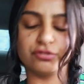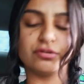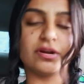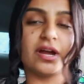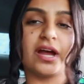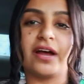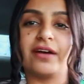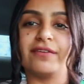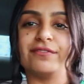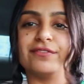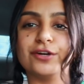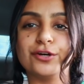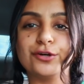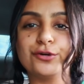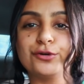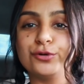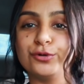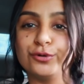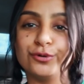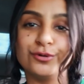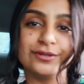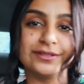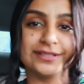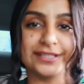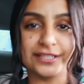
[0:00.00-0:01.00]
have a
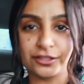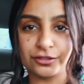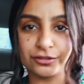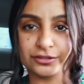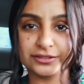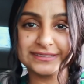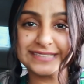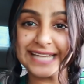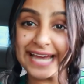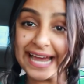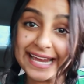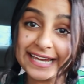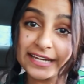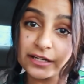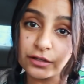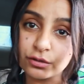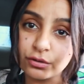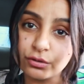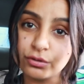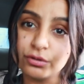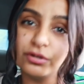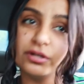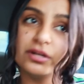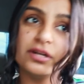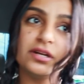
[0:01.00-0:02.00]
cool little
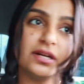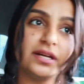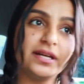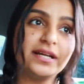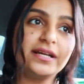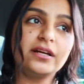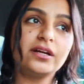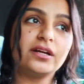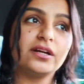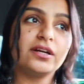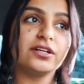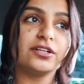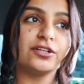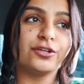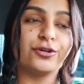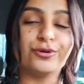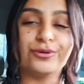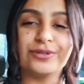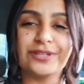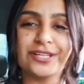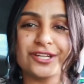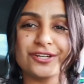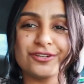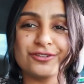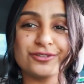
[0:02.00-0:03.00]
title.
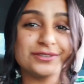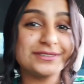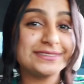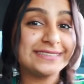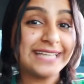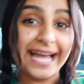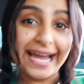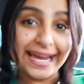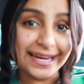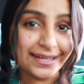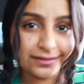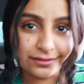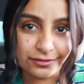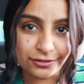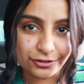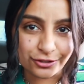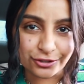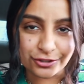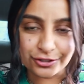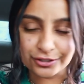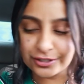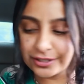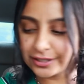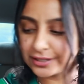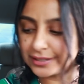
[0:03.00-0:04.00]
Cool little
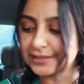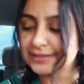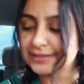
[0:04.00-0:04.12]
titler.